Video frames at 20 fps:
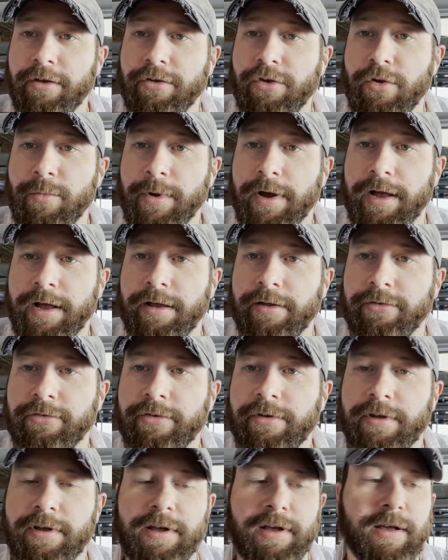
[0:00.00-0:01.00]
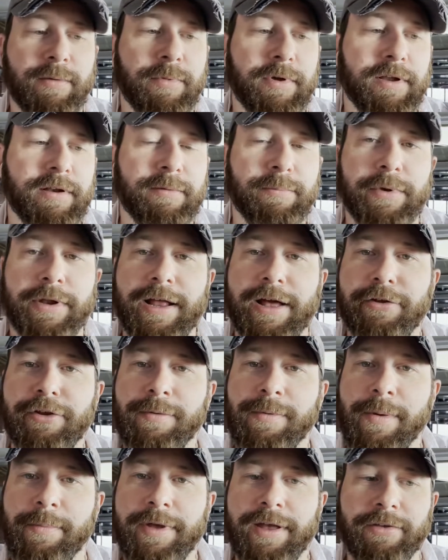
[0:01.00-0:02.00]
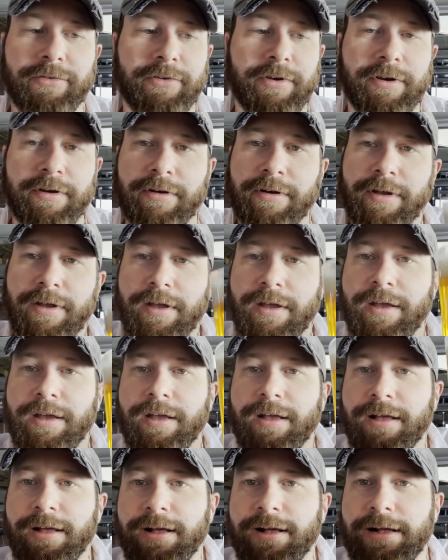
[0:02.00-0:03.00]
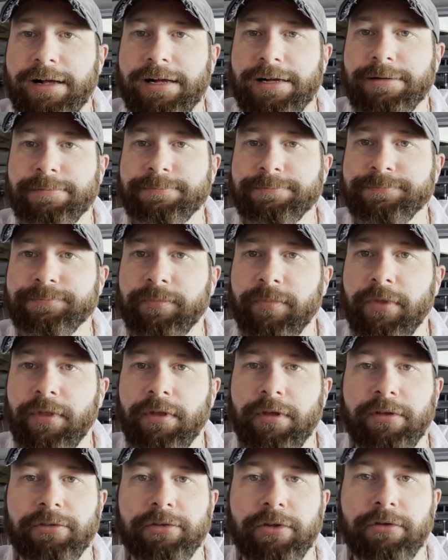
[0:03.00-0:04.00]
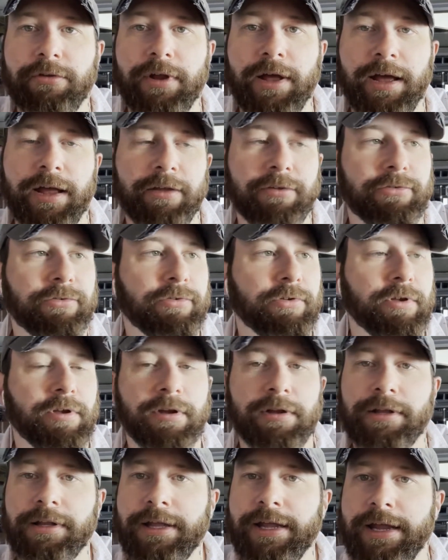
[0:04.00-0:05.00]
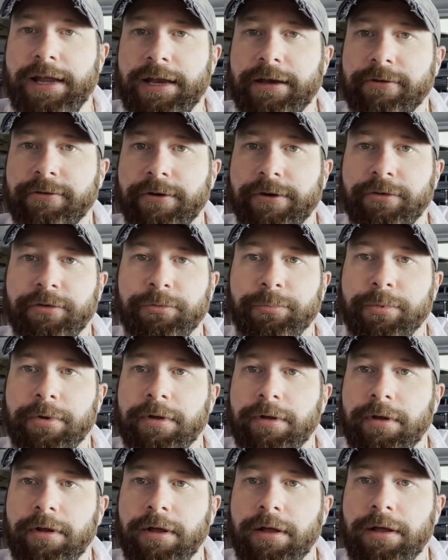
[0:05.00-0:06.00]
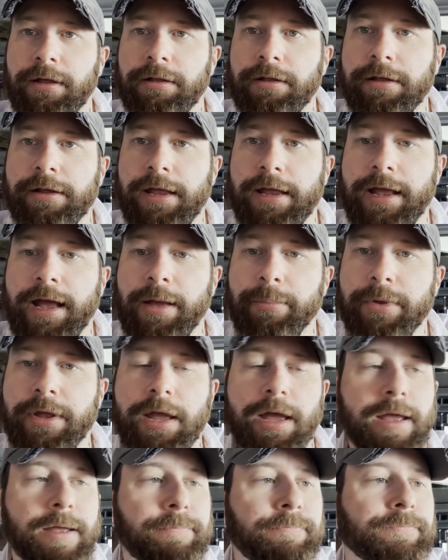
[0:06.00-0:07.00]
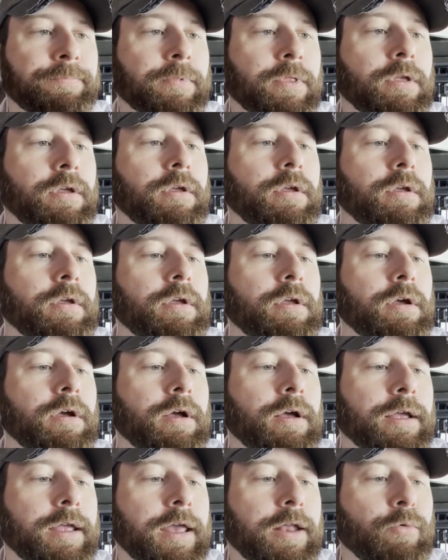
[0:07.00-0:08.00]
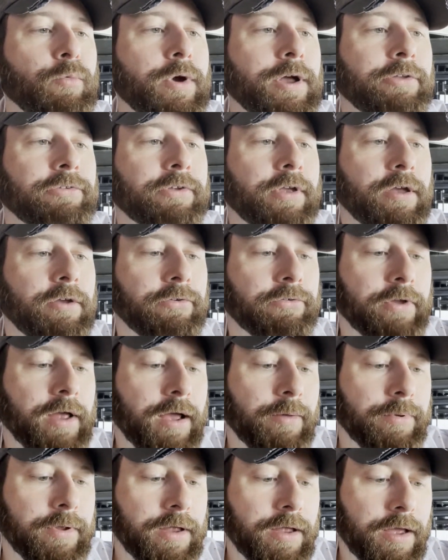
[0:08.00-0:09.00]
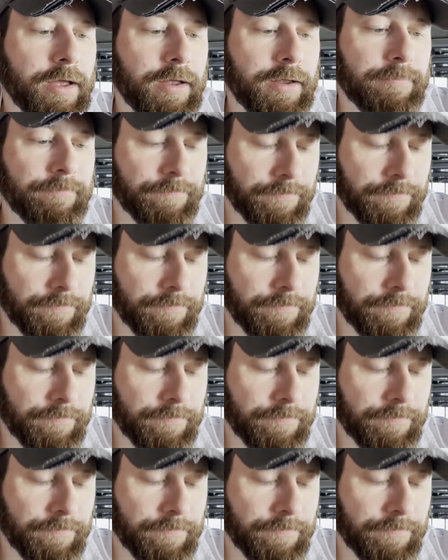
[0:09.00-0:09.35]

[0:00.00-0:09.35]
too biased, but I'll do my best here. So nice, clean, crisp looking IPA. Again, West Coast IPA.